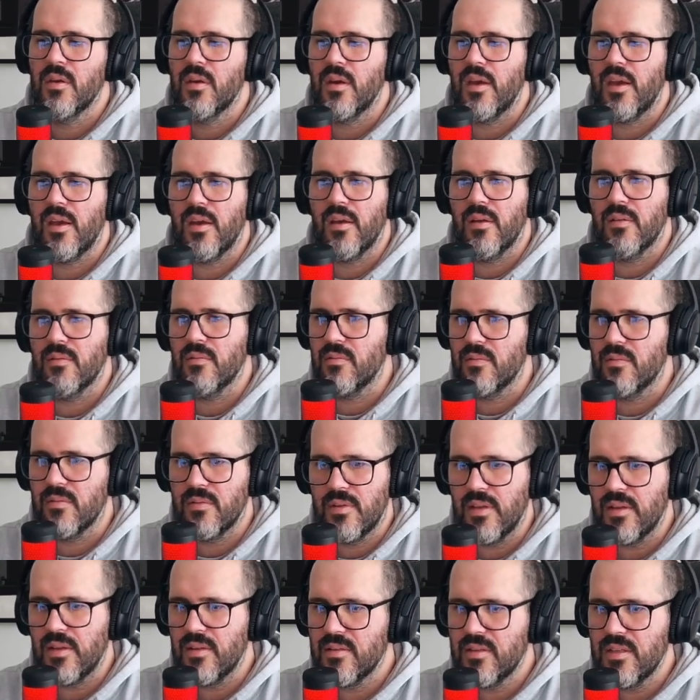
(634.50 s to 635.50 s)
And
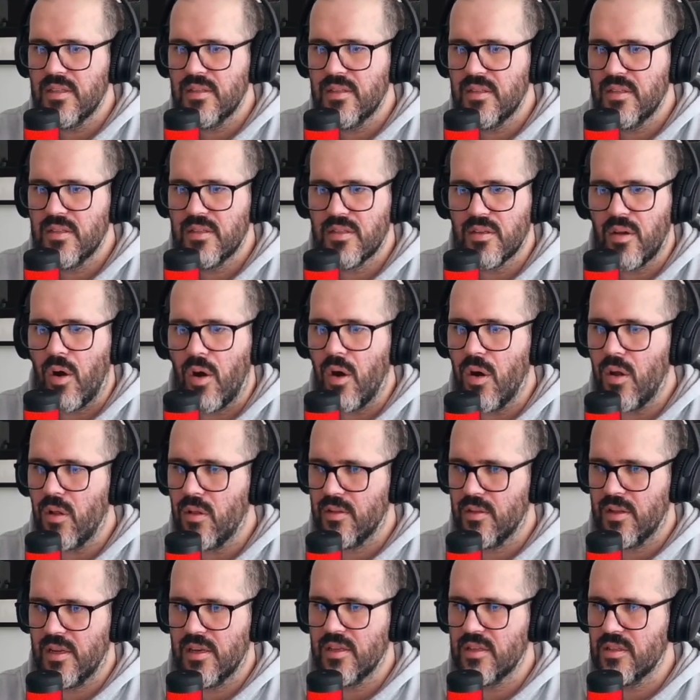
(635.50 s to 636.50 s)
this is all
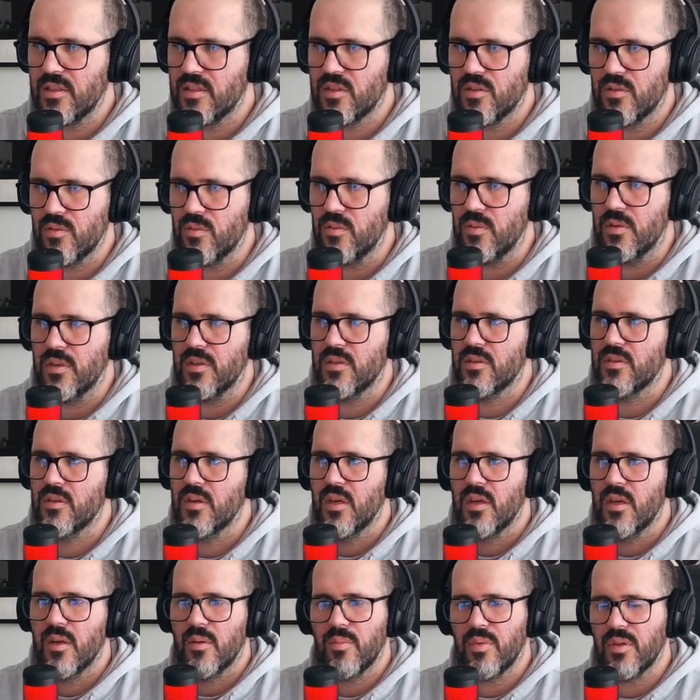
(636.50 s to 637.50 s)
there is to it.
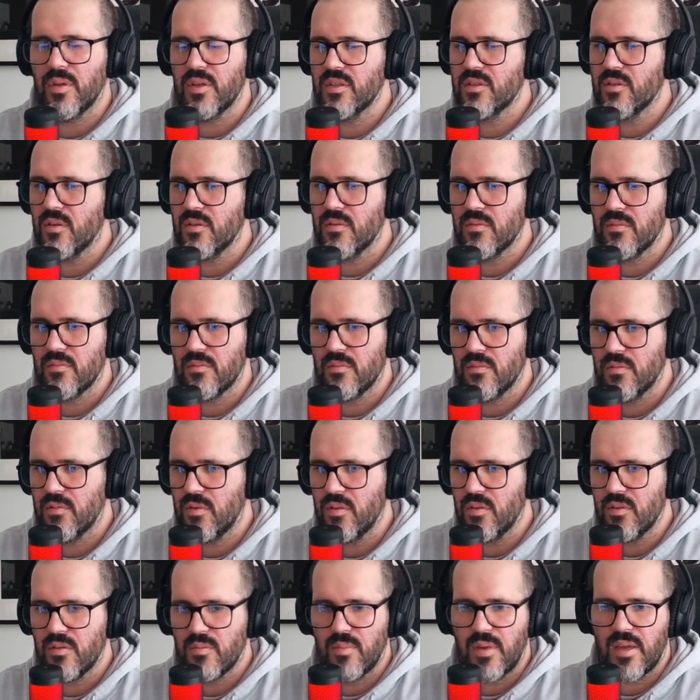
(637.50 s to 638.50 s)
Please
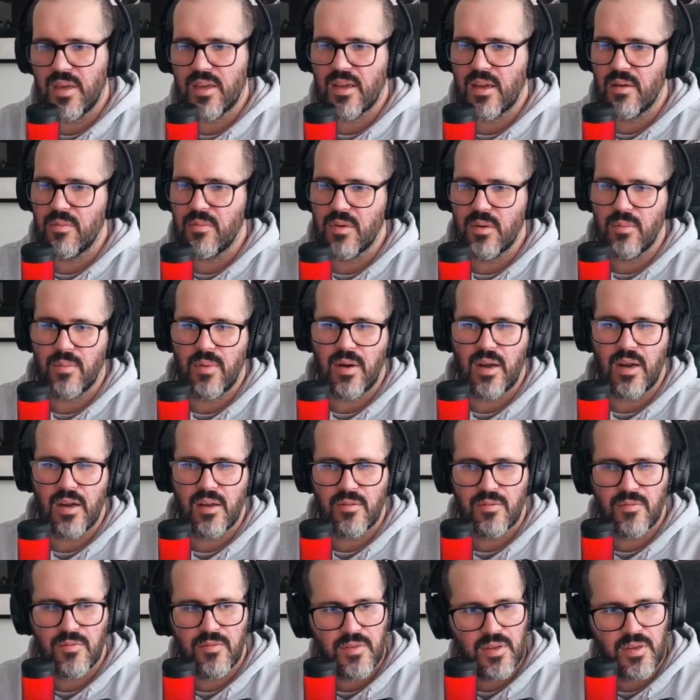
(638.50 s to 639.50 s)
don't make everybody
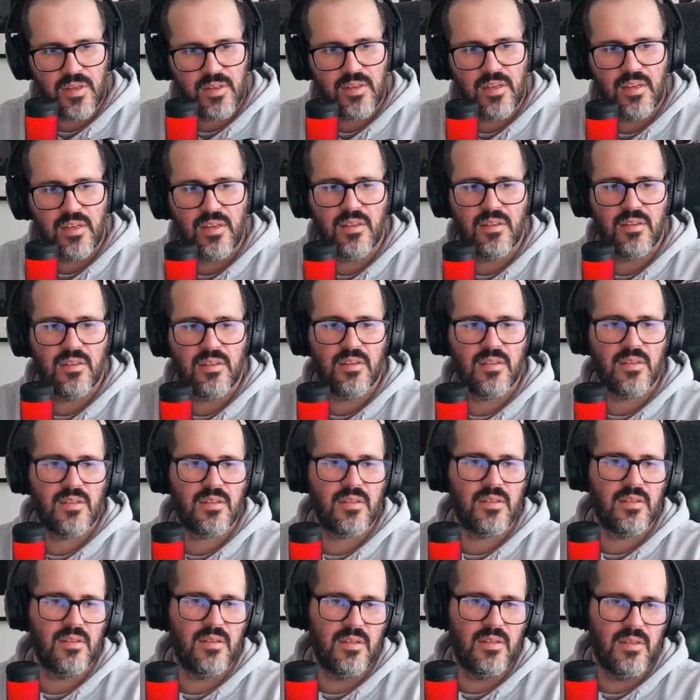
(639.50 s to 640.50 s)
fit in
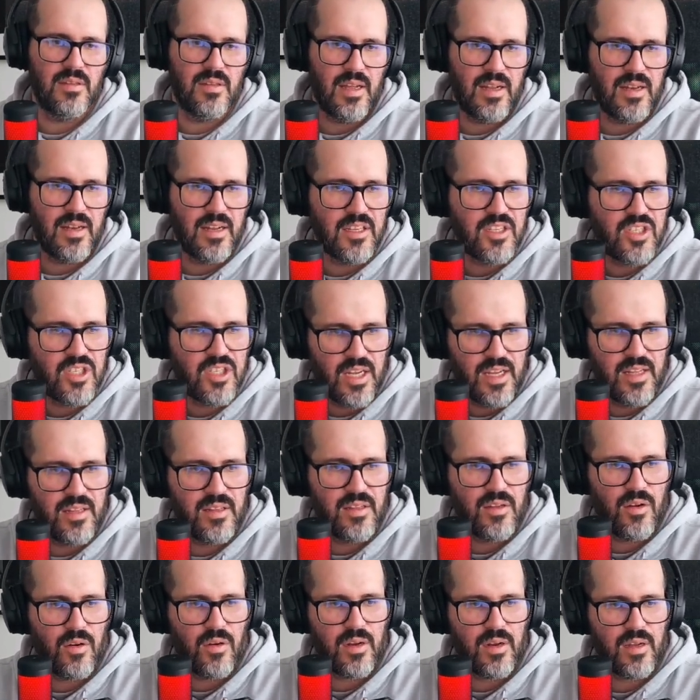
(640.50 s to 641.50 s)
an
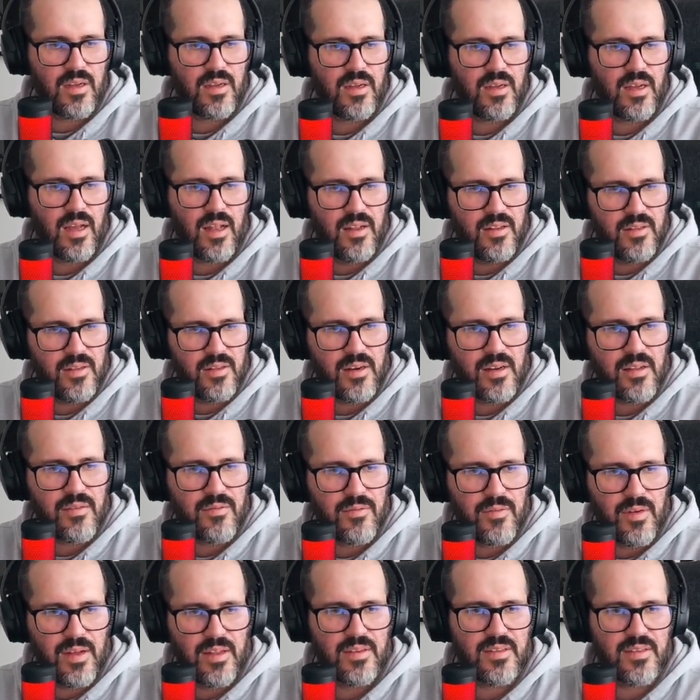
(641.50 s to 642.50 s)
agenda or a calendar
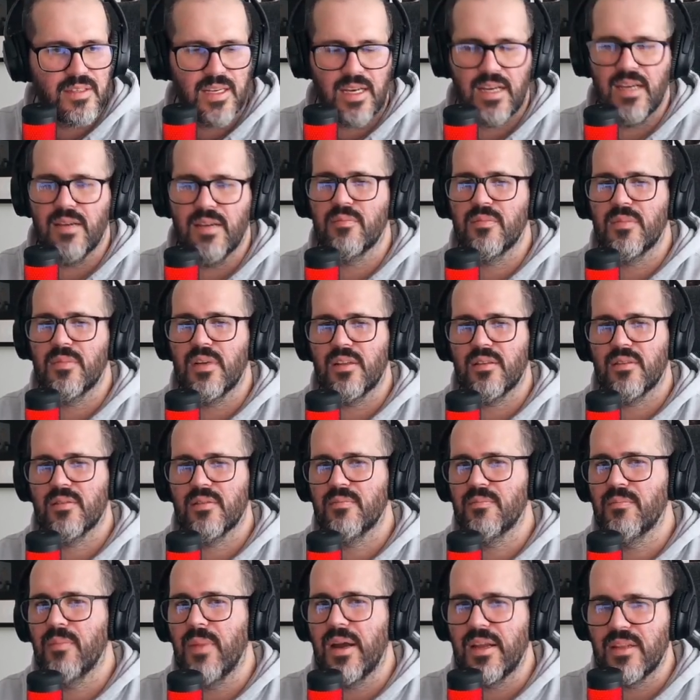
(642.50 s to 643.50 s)
event time that
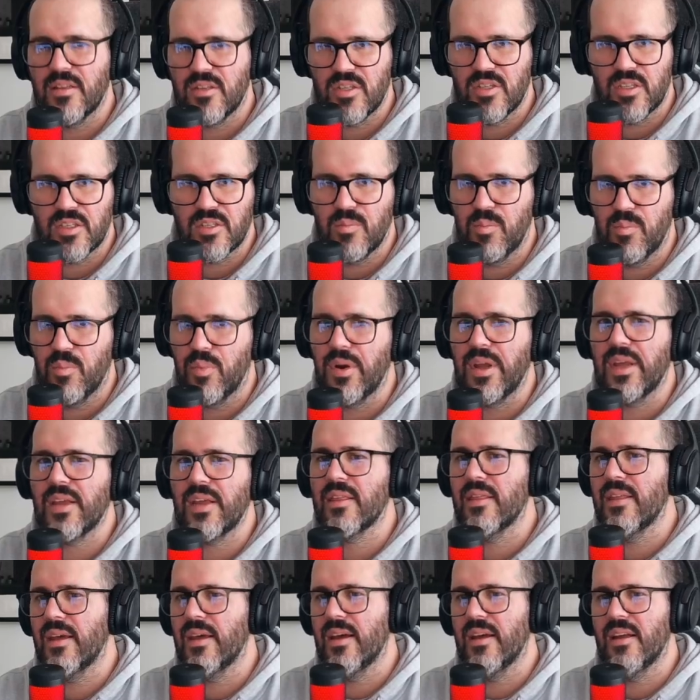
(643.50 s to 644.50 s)
might just
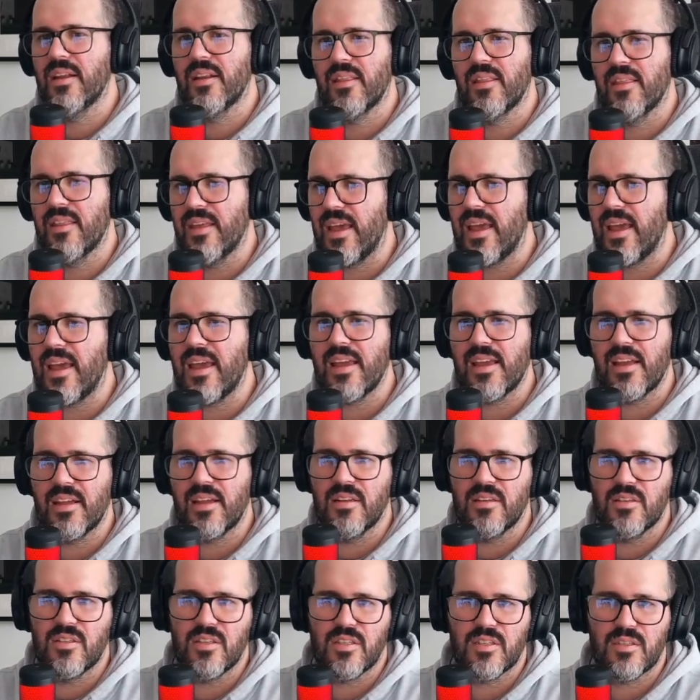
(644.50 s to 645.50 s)
break their day
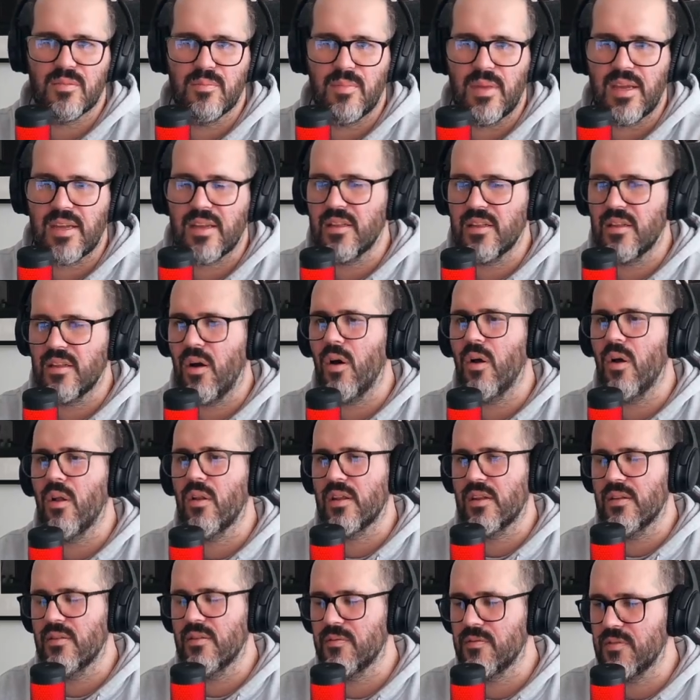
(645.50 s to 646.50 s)
and just make it all
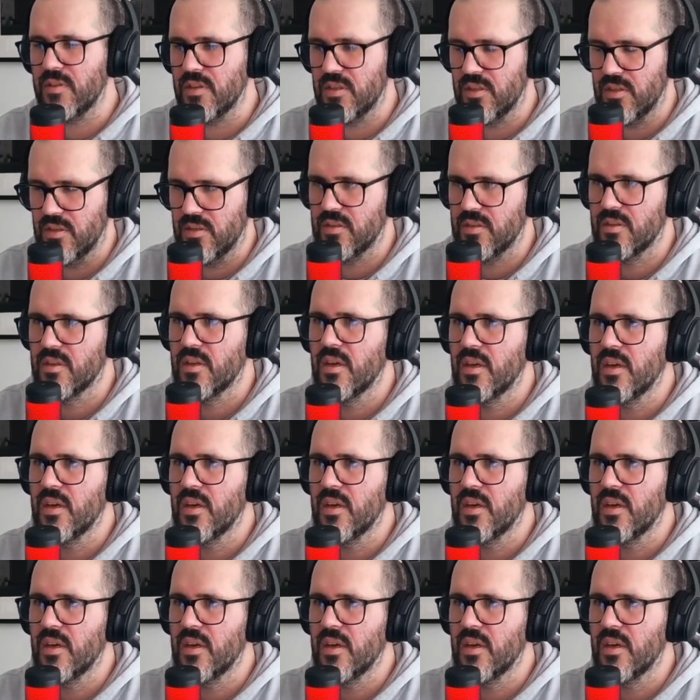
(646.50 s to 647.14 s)
inefficient.